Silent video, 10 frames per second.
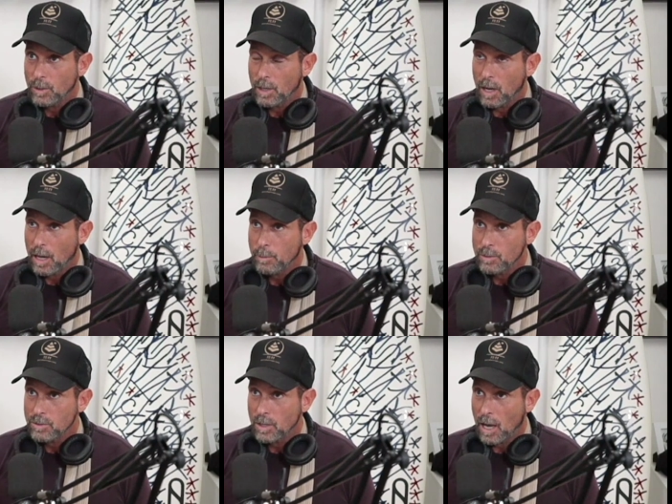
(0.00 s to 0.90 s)
I
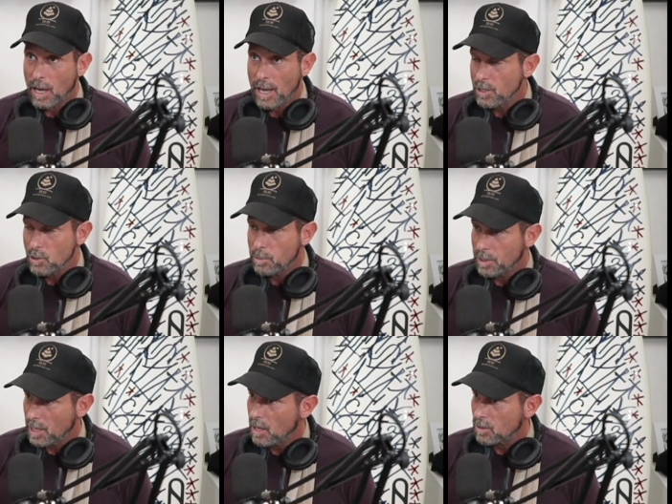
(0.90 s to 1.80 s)
was I had
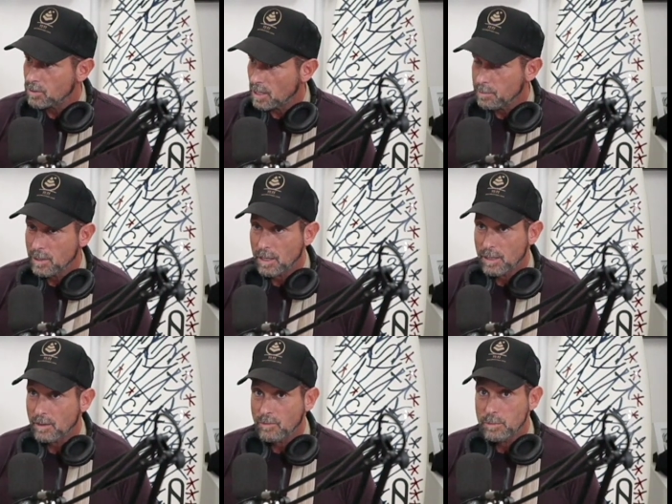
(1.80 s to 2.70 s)
nobody else. I mean,
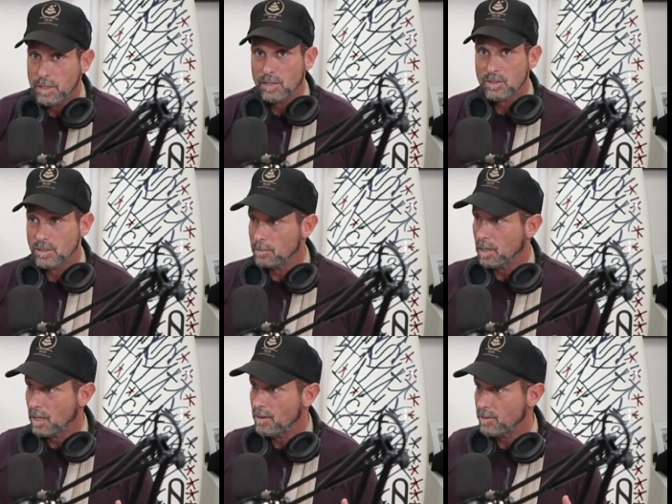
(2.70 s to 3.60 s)
I, everybody else in my
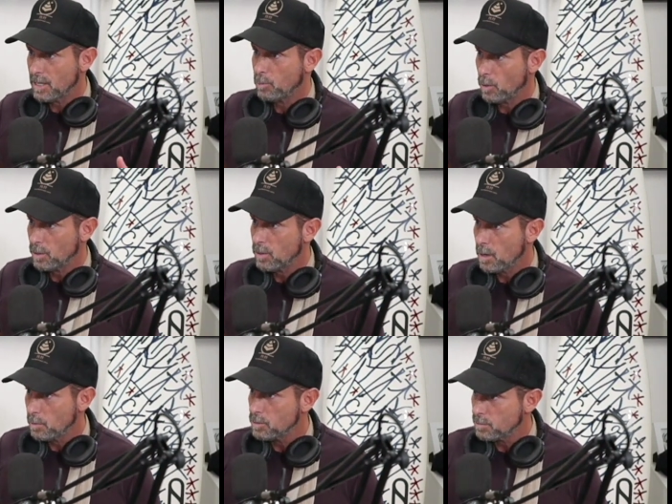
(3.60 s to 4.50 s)
life at that point thought I
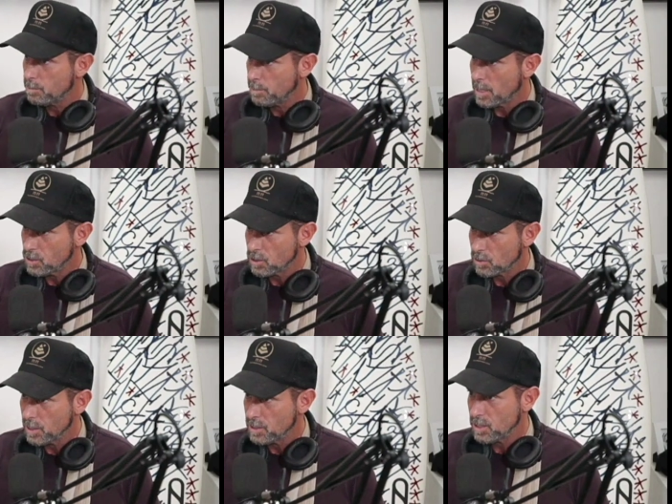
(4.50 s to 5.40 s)
was batshit
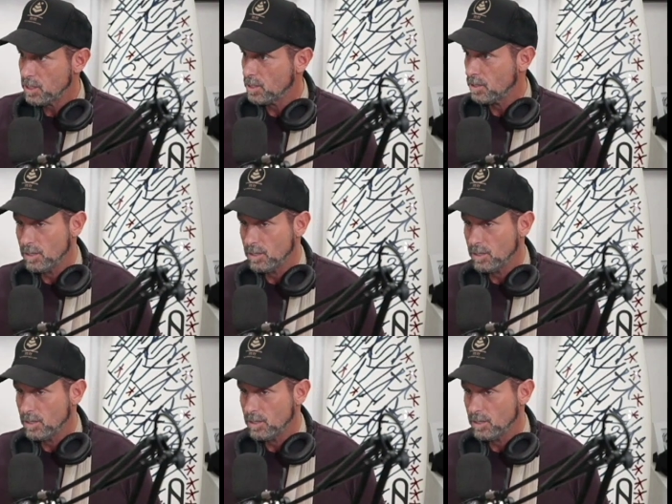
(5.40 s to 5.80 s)
crazy. And